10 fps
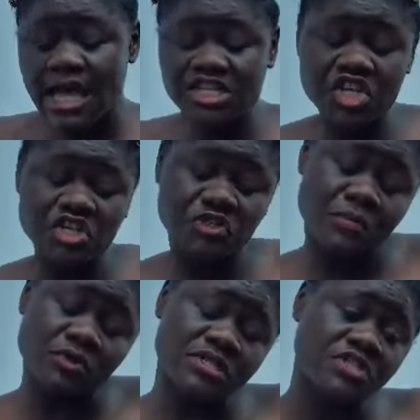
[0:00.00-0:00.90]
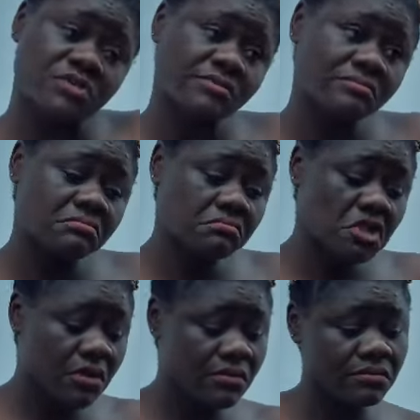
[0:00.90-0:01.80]
let her change
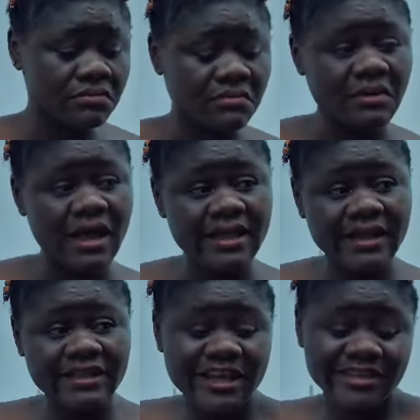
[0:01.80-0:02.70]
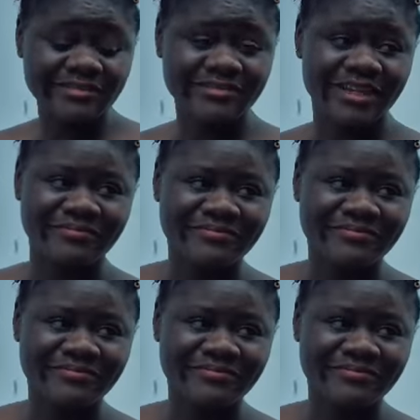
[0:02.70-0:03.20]
position. I can handle